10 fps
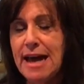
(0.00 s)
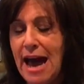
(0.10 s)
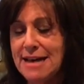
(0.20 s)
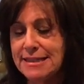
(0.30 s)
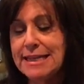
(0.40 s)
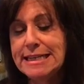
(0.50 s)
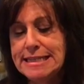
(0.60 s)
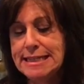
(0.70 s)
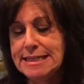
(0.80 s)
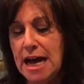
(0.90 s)
has an
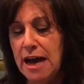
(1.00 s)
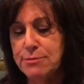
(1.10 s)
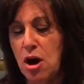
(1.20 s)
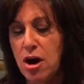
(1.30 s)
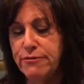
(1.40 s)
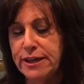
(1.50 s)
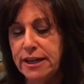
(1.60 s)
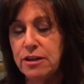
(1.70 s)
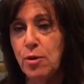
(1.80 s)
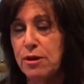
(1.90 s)
easy time carving
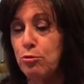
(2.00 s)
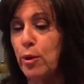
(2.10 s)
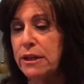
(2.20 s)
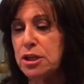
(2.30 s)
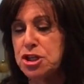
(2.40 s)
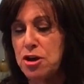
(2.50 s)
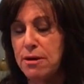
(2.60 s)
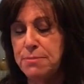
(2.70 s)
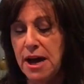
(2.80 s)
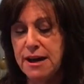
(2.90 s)
it. You want a really
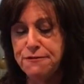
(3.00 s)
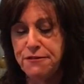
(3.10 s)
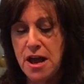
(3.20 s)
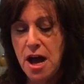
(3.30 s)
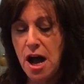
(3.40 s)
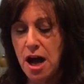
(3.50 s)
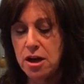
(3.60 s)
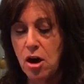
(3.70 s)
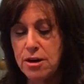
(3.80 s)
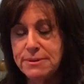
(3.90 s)
sharp knife, a
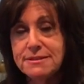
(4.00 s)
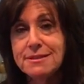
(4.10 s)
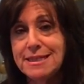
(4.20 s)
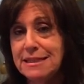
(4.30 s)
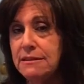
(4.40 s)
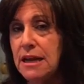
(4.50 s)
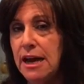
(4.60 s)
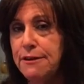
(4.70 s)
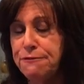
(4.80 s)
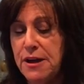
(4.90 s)
carbon steel
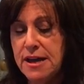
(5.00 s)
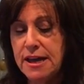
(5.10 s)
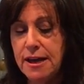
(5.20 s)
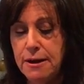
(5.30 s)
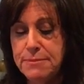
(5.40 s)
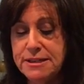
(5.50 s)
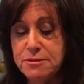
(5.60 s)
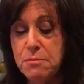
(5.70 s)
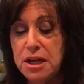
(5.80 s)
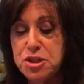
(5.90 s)
knife, is
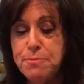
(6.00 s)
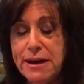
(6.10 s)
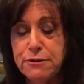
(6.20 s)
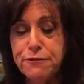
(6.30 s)
much better